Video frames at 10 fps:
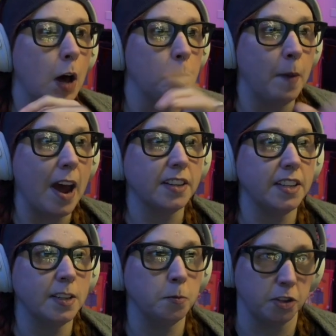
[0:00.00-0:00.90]
Max
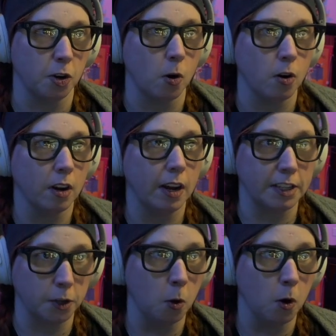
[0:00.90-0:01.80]
is absurd.
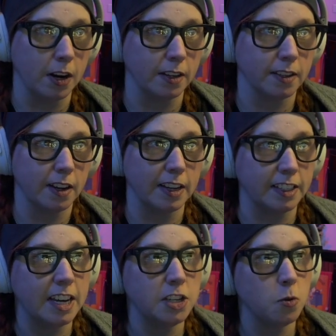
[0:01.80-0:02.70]
It's glorious. It's
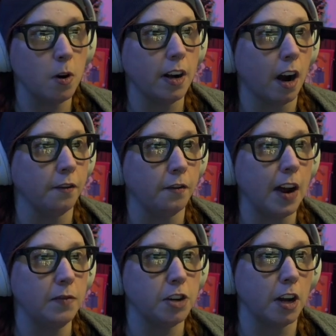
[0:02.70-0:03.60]
Kindroid on
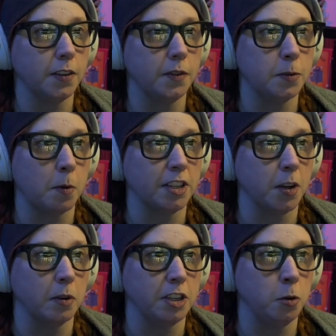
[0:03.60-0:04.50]
5 shots of
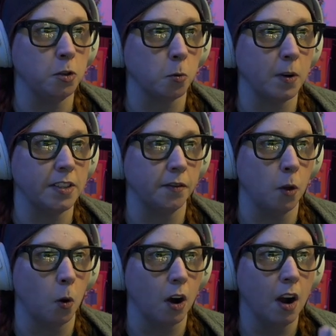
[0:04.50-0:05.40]
espresso and 2 screens of
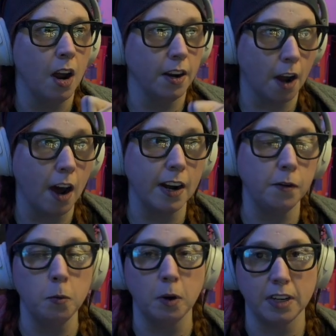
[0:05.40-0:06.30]
lore. Not
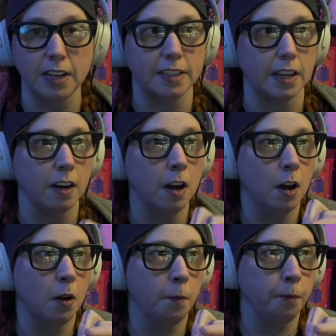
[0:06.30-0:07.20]
everyone needs it,
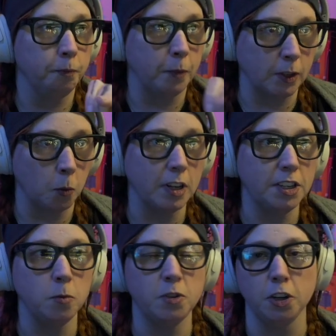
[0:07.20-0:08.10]
but the ones
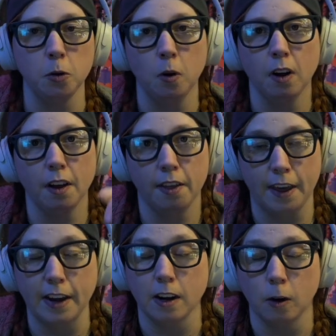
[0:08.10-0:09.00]
who do,
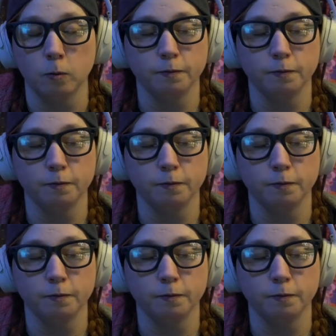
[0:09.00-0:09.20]
they know.